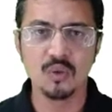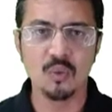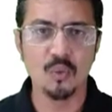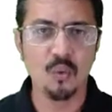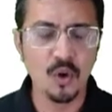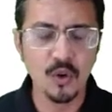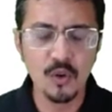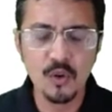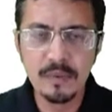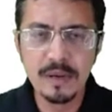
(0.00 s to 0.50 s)

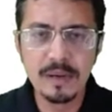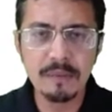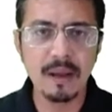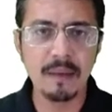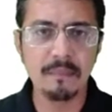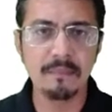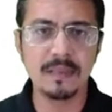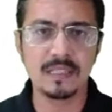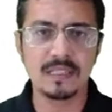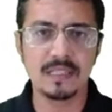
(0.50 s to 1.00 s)
what do you mean by
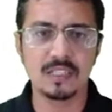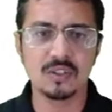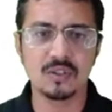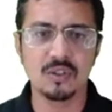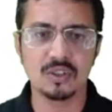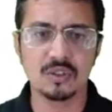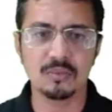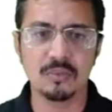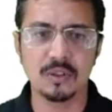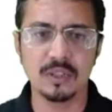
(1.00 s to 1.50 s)
business
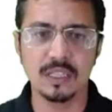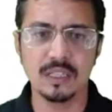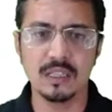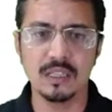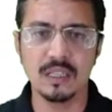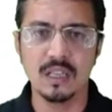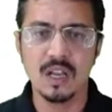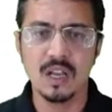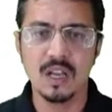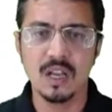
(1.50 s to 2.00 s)
cost model?
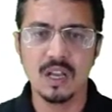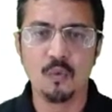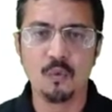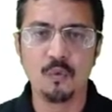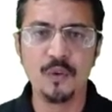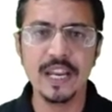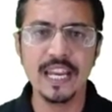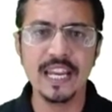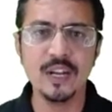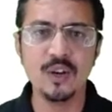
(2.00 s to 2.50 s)

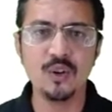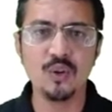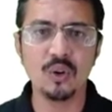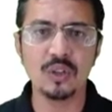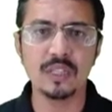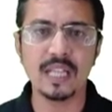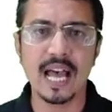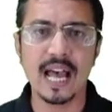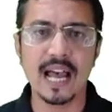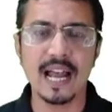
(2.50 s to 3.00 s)
We know
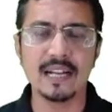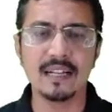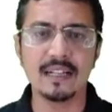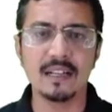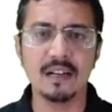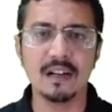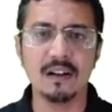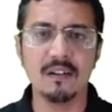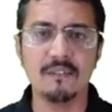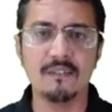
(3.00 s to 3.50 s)
that
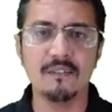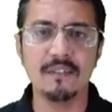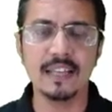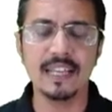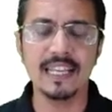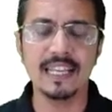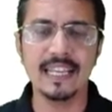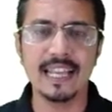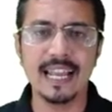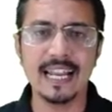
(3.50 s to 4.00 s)

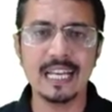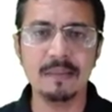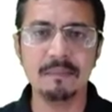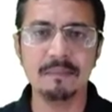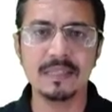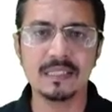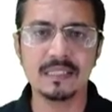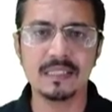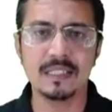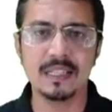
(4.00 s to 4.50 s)
in any
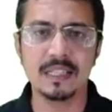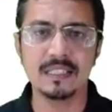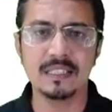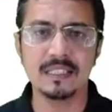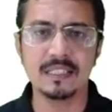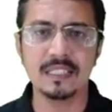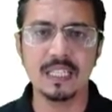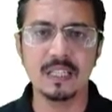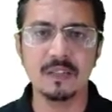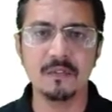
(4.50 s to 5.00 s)

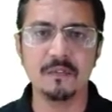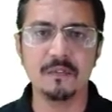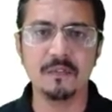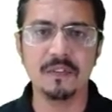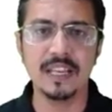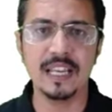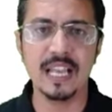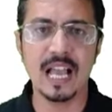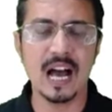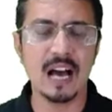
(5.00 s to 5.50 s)
business, if
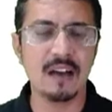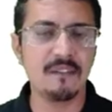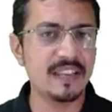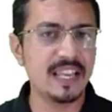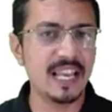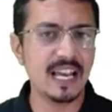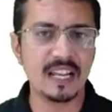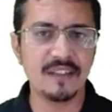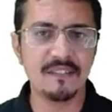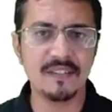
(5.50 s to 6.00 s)
we are
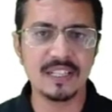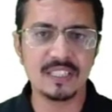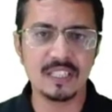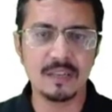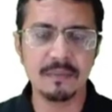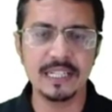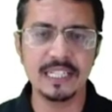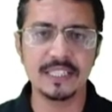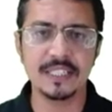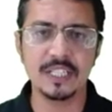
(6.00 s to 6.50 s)
having some
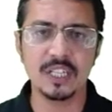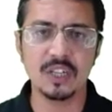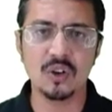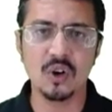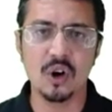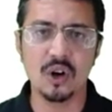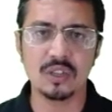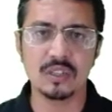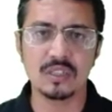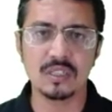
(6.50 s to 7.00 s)
internal
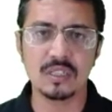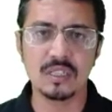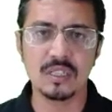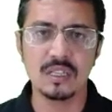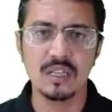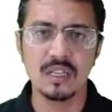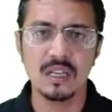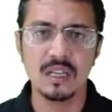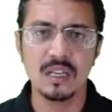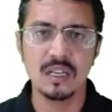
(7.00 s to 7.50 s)
cost,
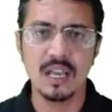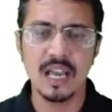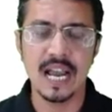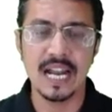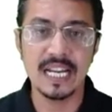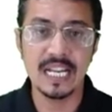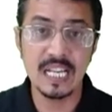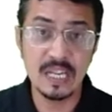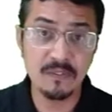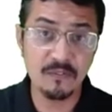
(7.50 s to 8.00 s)
and
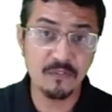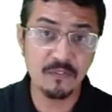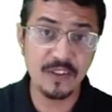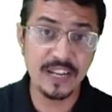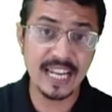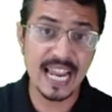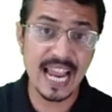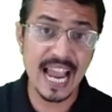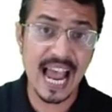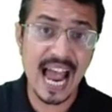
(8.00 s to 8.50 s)
if
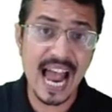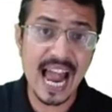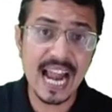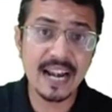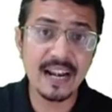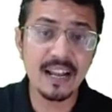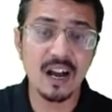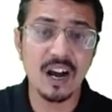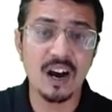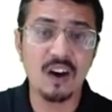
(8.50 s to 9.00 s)
we
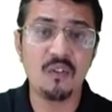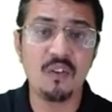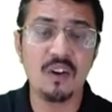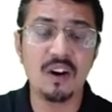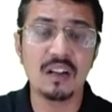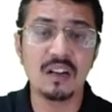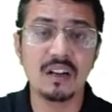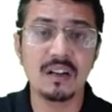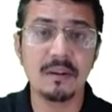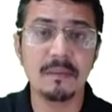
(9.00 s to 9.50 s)
add
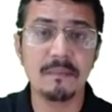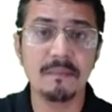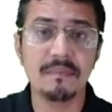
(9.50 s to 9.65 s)
our